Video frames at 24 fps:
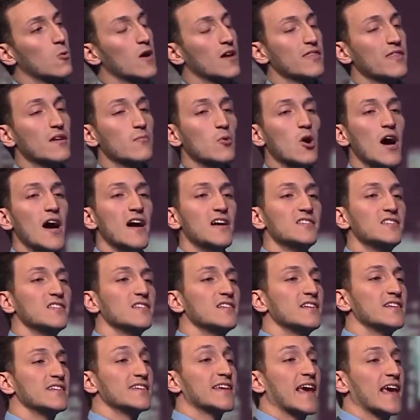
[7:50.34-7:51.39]
When the
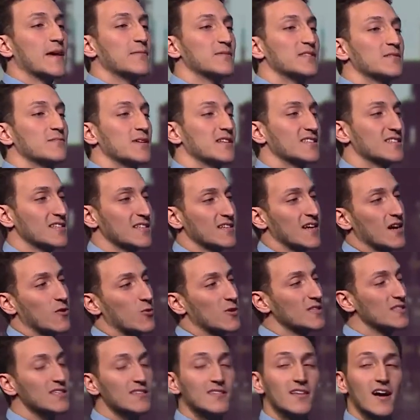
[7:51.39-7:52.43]
Muhajirin came to
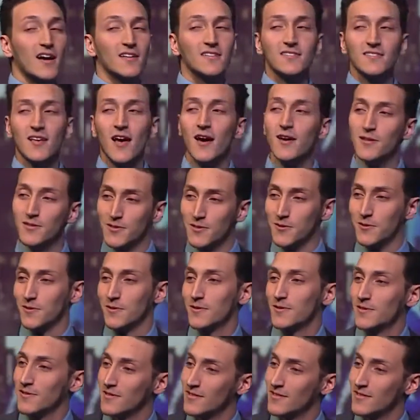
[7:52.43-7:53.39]
Medina, what did the Ansar do?